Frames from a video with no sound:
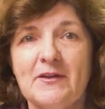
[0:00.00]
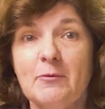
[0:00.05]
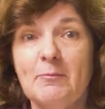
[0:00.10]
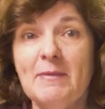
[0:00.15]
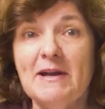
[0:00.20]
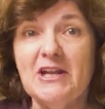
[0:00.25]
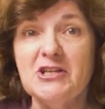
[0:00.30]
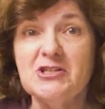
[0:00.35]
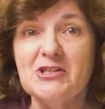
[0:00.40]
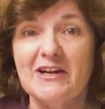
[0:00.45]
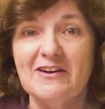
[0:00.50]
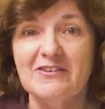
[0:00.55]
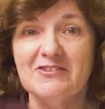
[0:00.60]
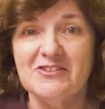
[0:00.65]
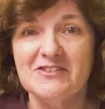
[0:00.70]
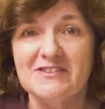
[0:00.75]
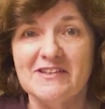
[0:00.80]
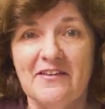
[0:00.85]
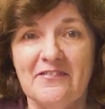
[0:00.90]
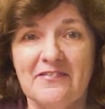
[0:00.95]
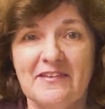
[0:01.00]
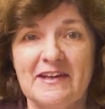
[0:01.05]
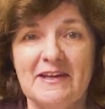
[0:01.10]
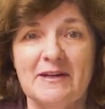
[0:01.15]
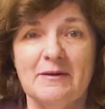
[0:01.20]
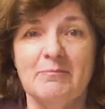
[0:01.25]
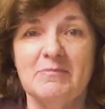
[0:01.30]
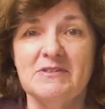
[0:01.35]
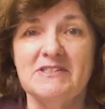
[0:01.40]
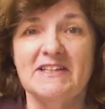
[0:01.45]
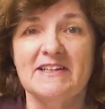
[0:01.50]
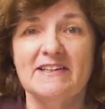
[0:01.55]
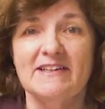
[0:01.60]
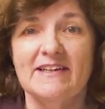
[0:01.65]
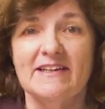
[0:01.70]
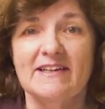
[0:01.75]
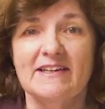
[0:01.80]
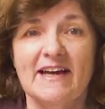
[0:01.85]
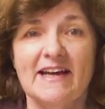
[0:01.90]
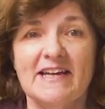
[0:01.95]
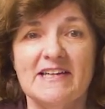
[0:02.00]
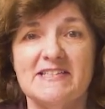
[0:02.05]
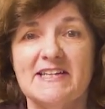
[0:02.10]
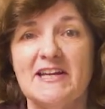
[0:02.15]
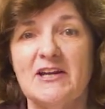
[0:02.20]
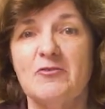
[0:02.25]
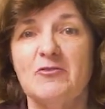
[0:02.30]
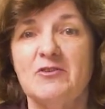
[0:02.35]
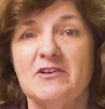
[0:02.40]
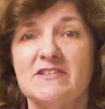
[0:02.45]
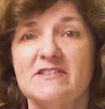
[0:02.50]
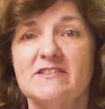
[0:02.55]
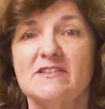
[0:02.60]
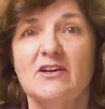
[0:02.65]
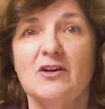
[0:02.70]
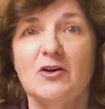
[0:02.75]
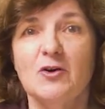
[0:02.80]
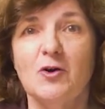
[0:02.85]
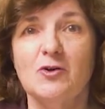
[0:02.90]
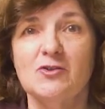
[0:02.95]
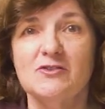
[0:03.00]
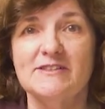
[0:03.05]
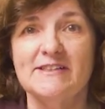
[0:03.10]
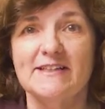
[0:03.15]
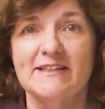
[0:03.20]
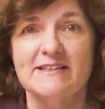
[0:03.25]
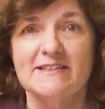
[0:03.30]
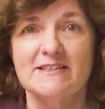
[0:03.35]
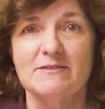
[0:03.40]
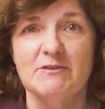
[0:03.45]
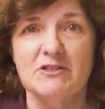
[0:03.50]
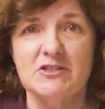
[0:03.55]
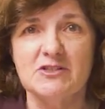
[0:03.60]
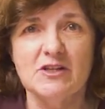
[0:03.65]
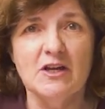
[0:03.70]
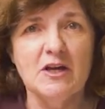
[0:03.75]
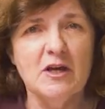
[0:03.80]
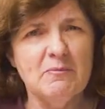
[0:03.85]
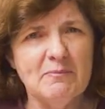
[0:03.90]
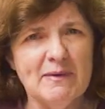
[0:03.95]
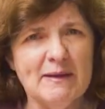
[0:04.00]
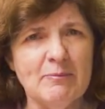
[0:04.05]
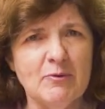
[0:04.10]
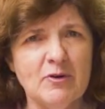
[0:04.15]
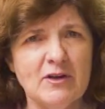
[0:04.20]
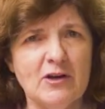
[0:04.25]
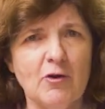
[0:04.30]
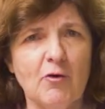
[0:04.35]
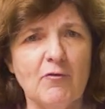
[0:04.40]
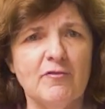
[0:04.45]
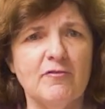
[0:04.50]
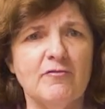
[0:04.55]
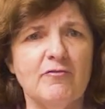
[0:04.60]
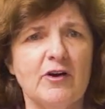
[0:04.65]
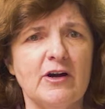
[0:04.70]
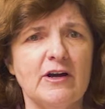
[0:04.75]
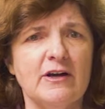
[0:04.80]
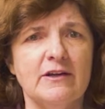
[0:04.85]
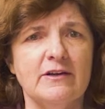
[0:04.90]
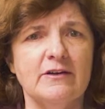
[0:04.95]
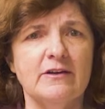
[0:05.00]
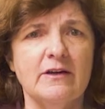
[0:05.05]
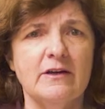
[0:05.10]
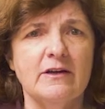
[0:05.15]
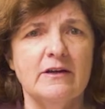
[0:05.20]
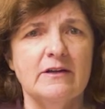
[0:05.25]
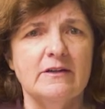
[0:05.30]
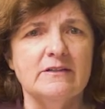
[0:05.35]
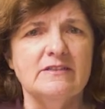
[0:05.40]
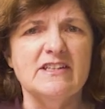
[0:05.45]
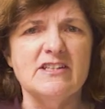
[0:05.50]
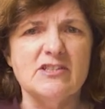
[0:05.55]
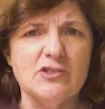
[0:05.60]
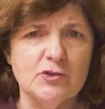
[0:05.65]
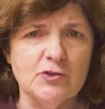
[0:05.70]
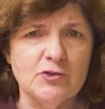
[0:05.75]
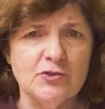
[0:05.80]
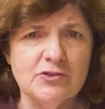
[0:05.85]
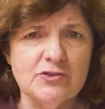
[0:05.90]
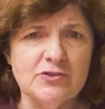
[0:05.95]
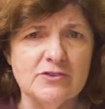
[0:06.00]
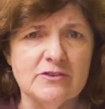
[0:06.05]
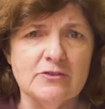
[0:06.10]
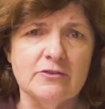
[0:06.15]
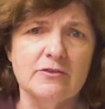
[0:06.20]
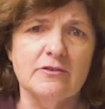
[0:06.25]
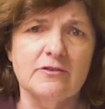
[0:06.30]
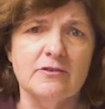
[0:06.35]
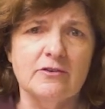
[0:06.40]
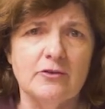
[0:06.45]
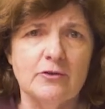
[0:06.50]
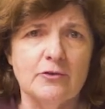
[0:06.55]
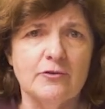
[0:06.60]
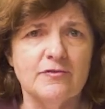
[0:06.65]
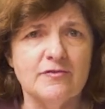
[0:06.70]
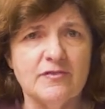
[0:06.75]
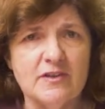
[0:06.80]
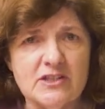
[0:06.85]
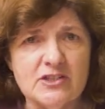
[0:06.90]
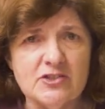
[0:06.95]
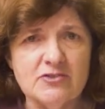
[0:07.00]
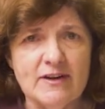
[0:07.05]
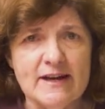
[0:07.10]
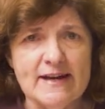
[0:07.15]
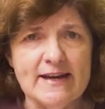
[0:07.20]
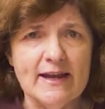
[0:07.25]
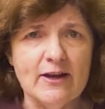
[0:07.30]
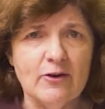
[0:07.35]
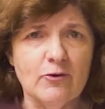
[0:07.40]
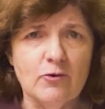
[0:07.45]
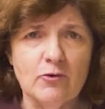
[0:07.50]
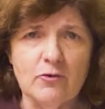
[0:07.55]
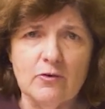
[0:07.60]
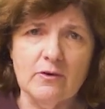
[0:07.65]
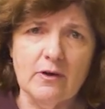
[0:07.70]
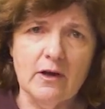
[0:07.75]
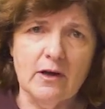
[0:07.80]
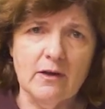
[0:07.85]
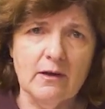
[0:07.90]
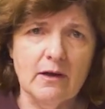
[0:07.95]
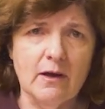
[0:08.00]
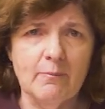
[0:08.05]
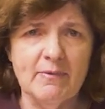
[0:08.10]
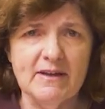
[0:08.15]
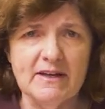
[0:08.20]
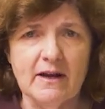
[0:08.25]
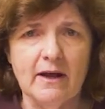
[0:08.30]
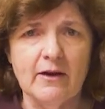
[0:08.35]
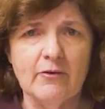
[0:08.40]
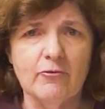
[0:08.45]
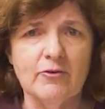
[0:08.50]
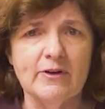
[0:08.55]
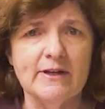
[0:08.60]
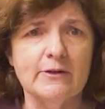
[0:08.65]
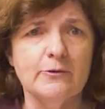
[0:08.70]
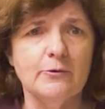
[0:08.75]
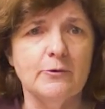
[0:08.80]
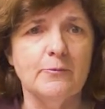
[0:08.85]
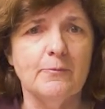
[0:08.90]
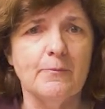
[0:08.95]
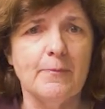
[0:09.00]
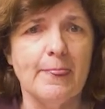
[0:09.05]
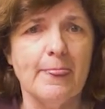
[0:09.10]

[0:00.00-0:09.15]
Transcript: are many challenges, aren't there, particularly in asynchronous contexts, which people can often find disjointed or frustrating or a bit unreal.